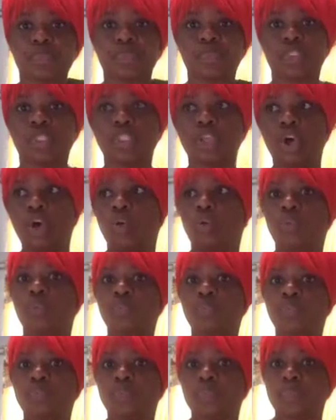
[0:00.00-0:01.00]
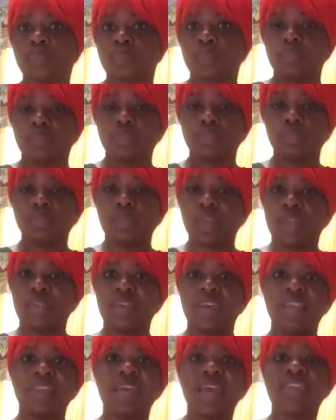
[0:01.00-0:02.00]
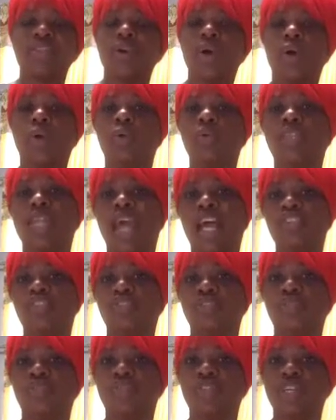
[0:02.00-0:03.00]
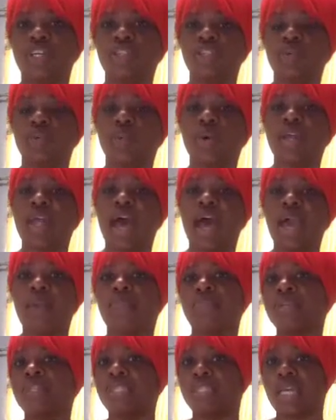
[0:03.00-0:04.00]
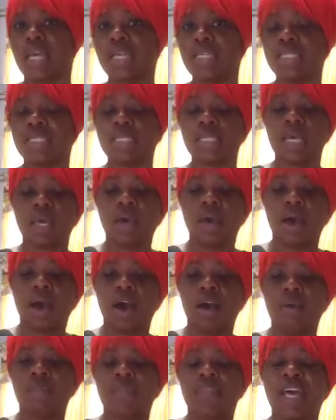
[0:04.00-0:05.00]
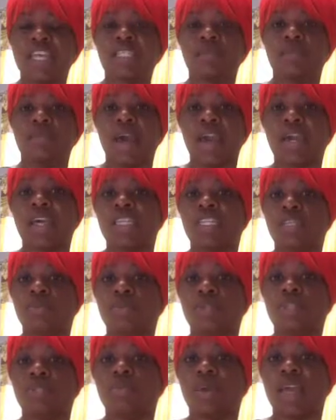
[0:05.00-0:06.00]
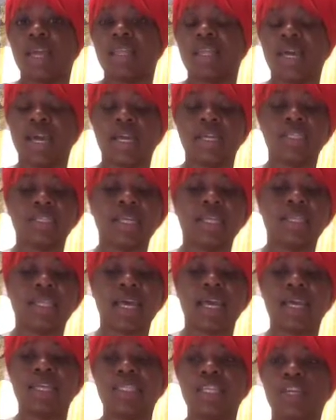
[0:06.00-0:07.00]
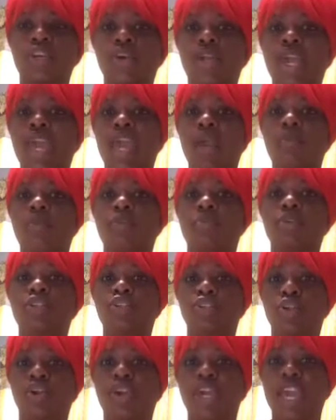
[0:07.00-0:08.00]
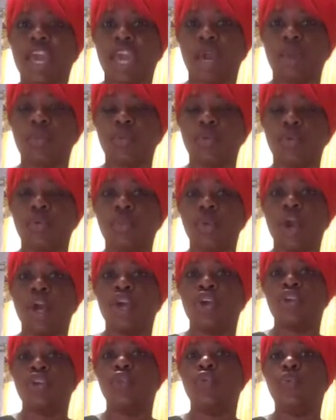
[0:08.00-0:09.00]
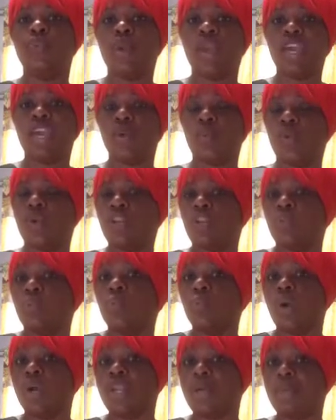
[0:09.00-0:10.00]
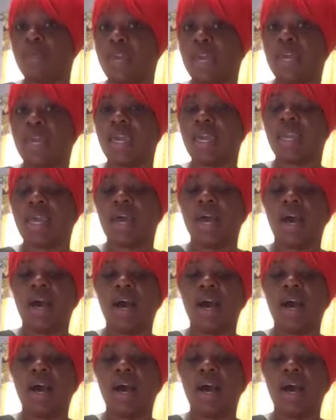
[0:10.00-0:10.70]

So they like the whole natural feel to what I present. That's my customers, my clients. And like I said, your cam room is your cam room. You make it what you want to make it.